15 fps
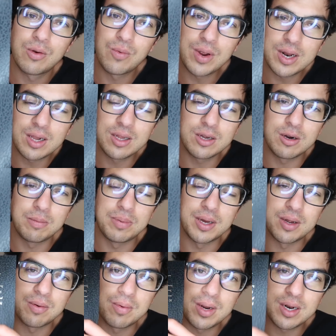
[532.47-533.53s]
read a little
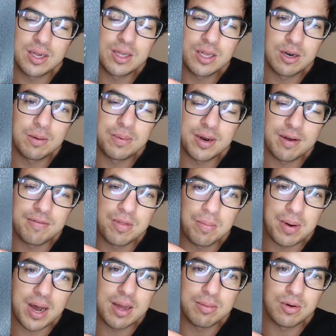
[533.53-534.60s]
bit, read a little bit of
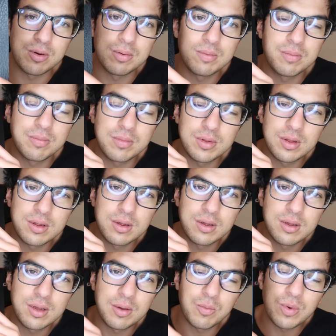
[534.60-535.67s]
the Bible.
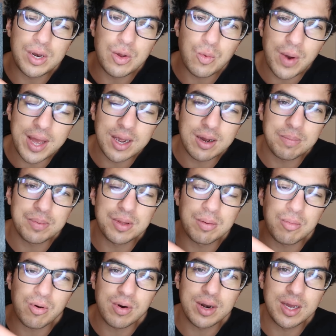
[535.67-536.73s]
And when you wake up in
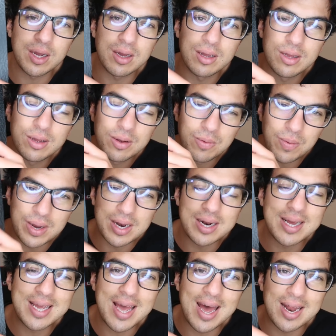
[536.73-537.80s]
the morning, read
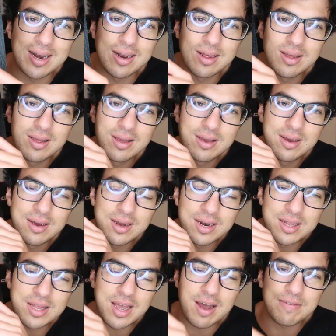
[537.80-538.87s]
it again.
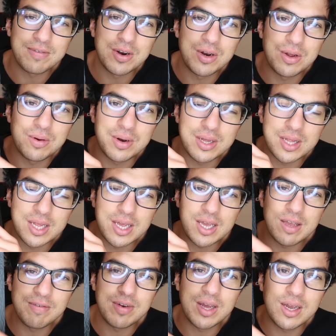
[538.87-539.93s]
And in the afternoon and the
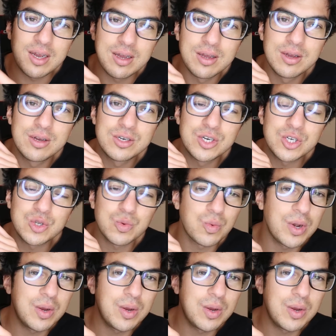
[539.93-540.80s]
evening, just